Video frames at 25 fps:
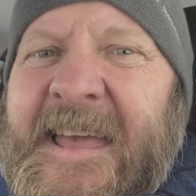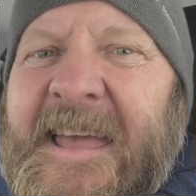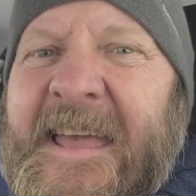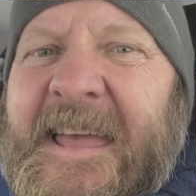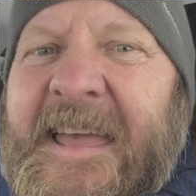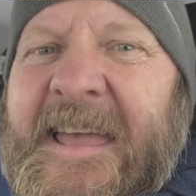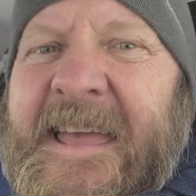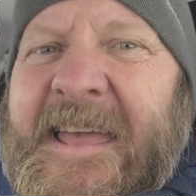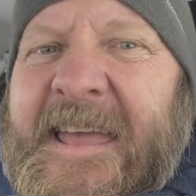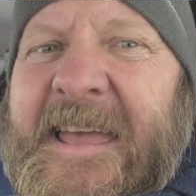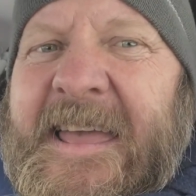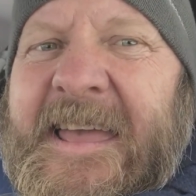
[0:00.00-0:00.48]

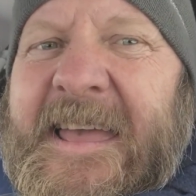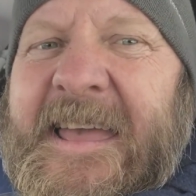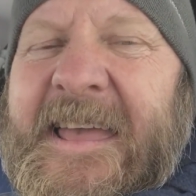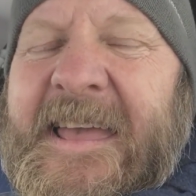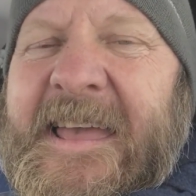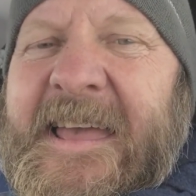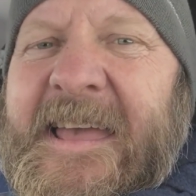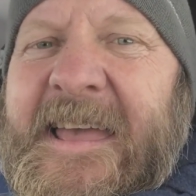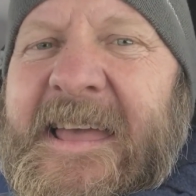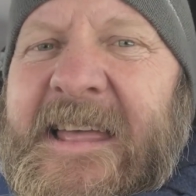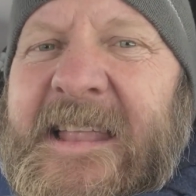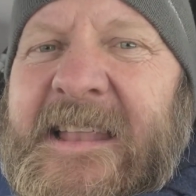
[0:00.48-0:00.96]

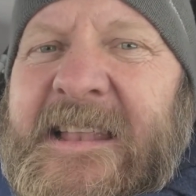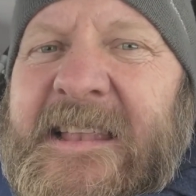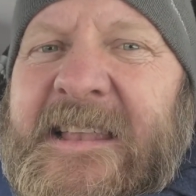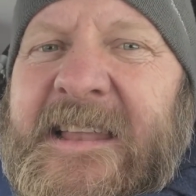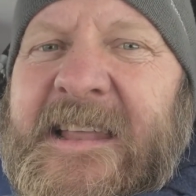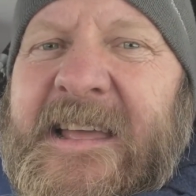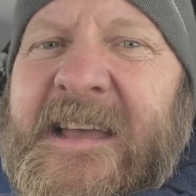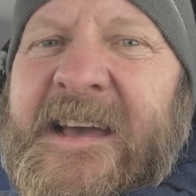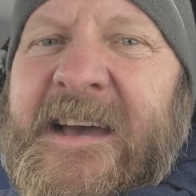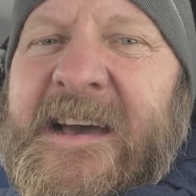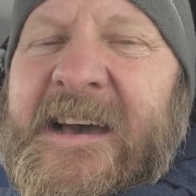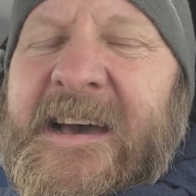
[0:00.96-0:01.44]
And
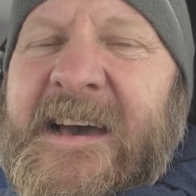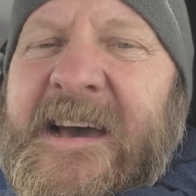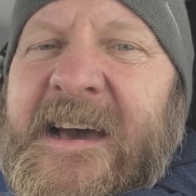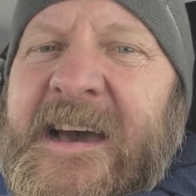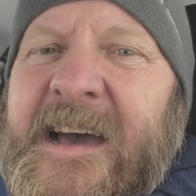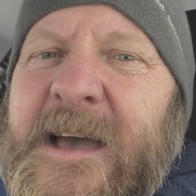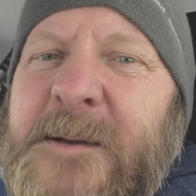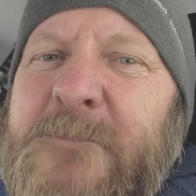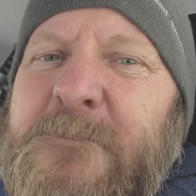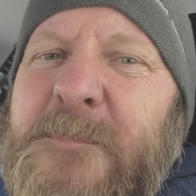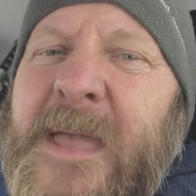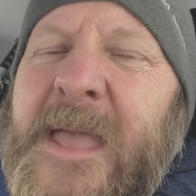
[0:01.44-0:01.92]

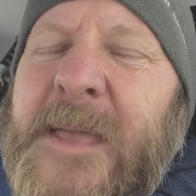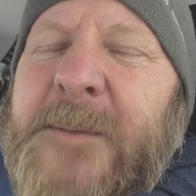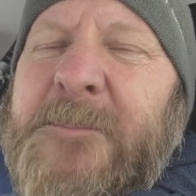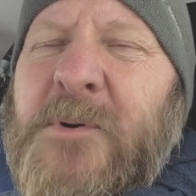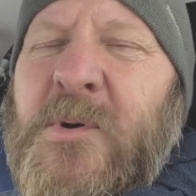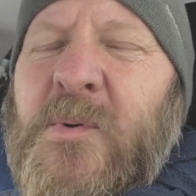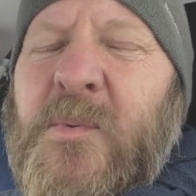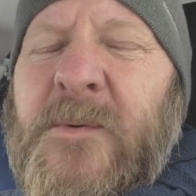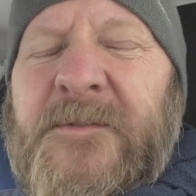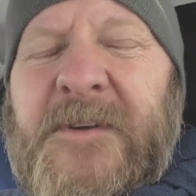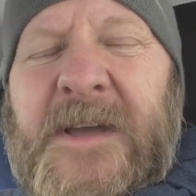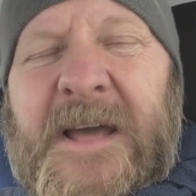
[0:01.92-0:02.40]

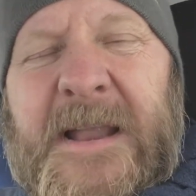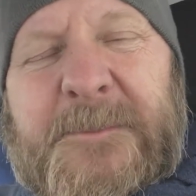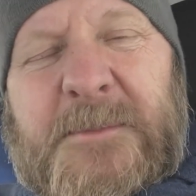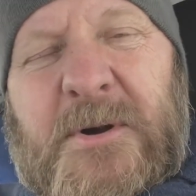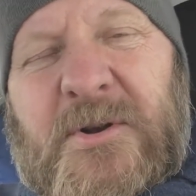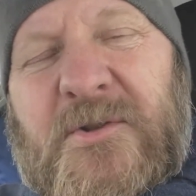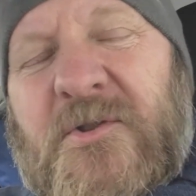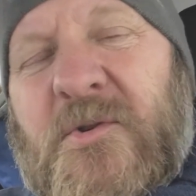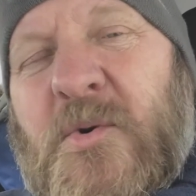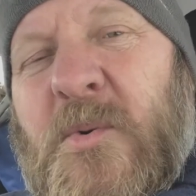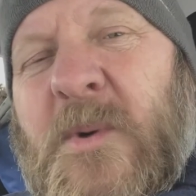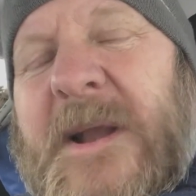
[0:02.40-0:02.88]
maybe we've got
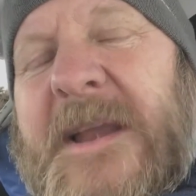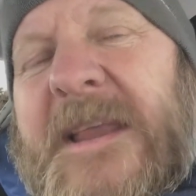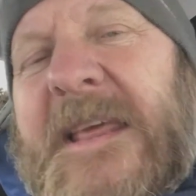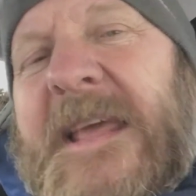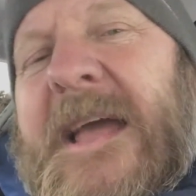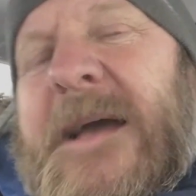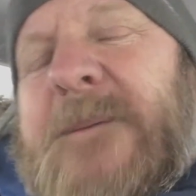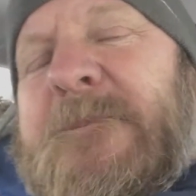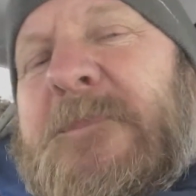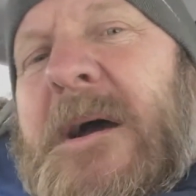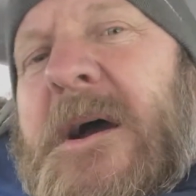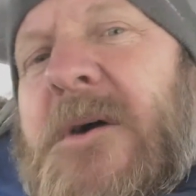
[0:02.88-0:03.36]
about 20
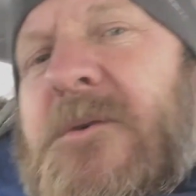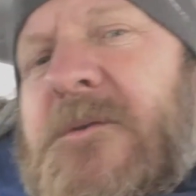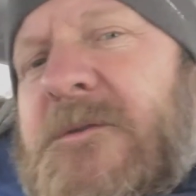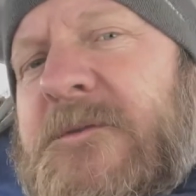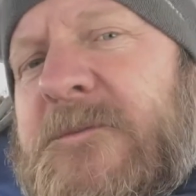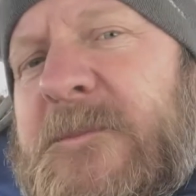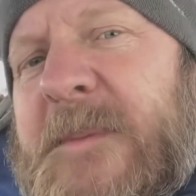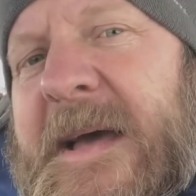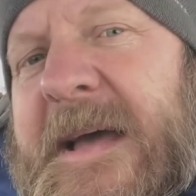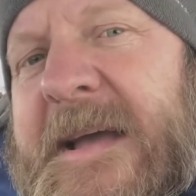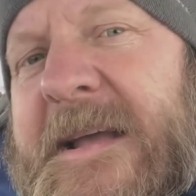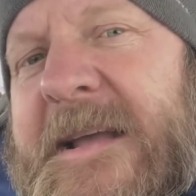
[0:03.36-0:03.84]
amp
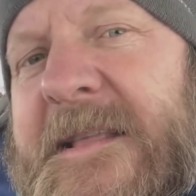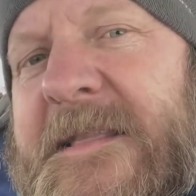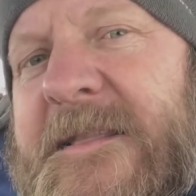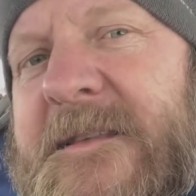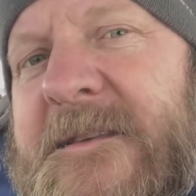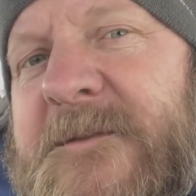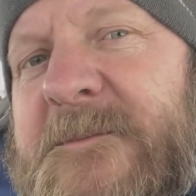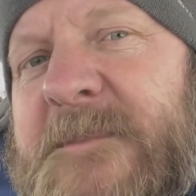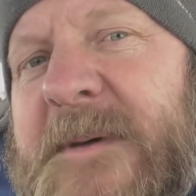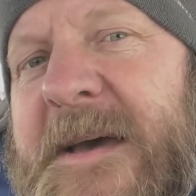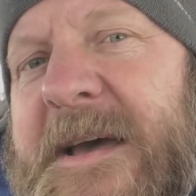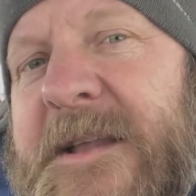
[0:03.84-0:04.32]
hours back in
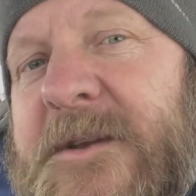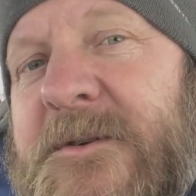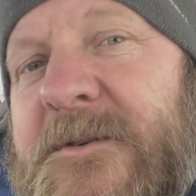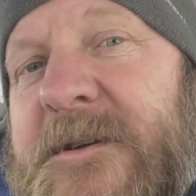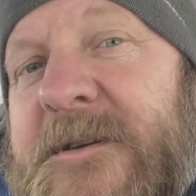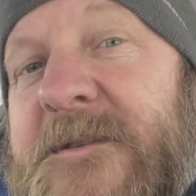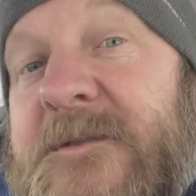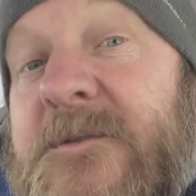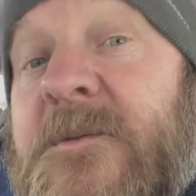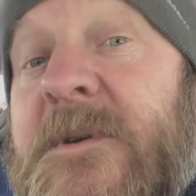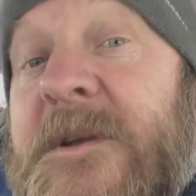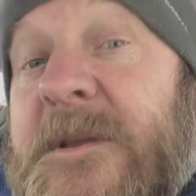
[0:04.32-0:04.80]
this
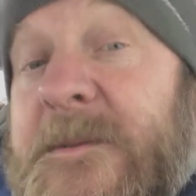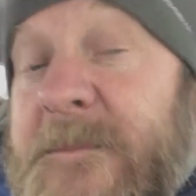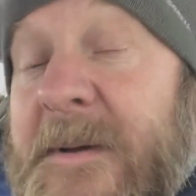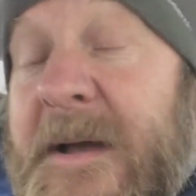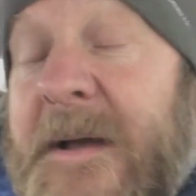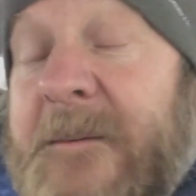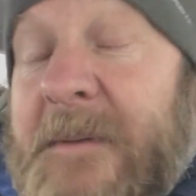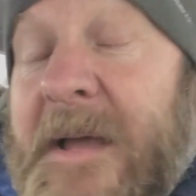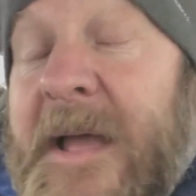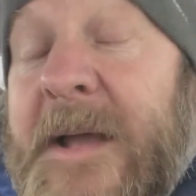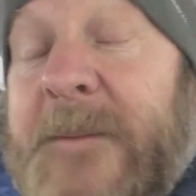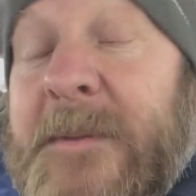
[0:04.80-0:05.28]
battery, 20
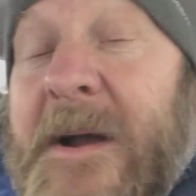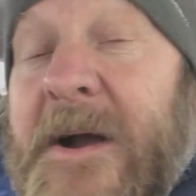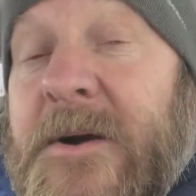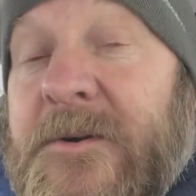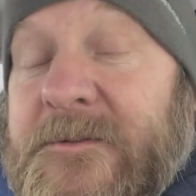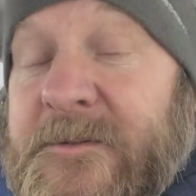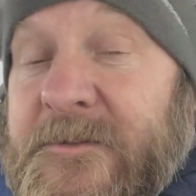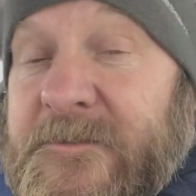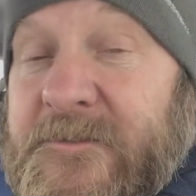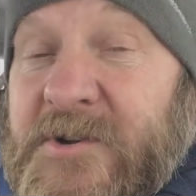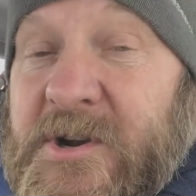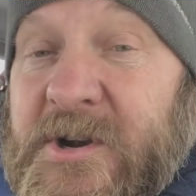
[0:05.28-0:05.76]
amp
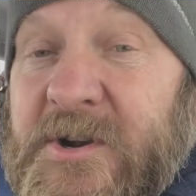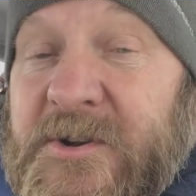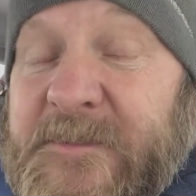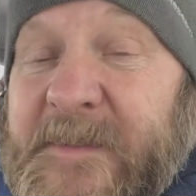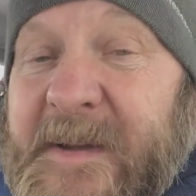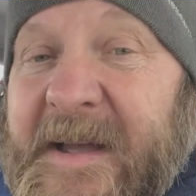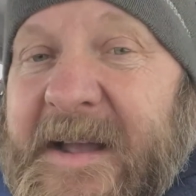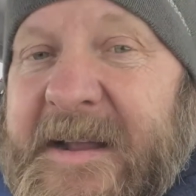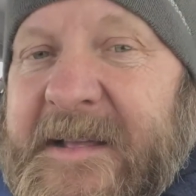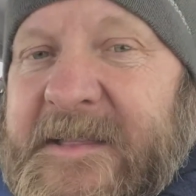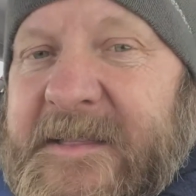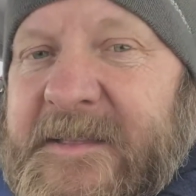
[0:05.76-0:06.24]
hours of charge
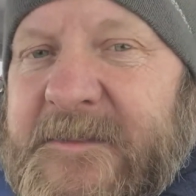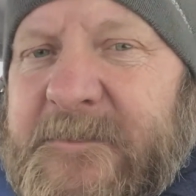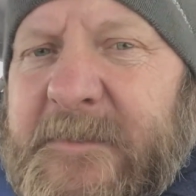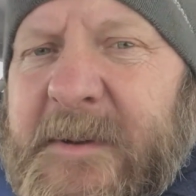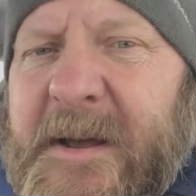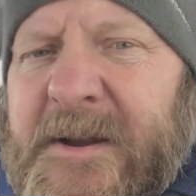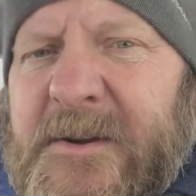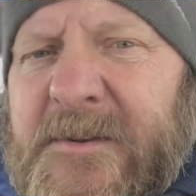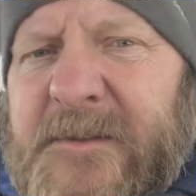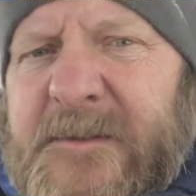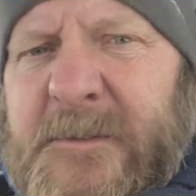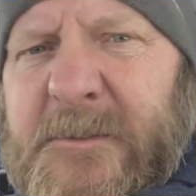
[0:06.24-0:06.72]
back in this
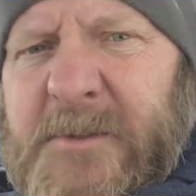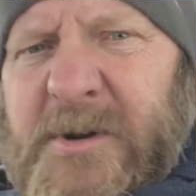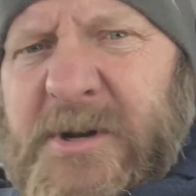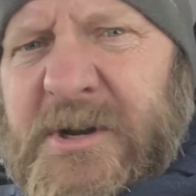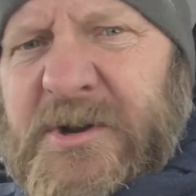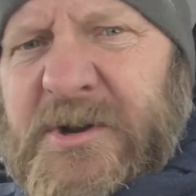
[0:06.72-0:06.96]
battery. So I'm going to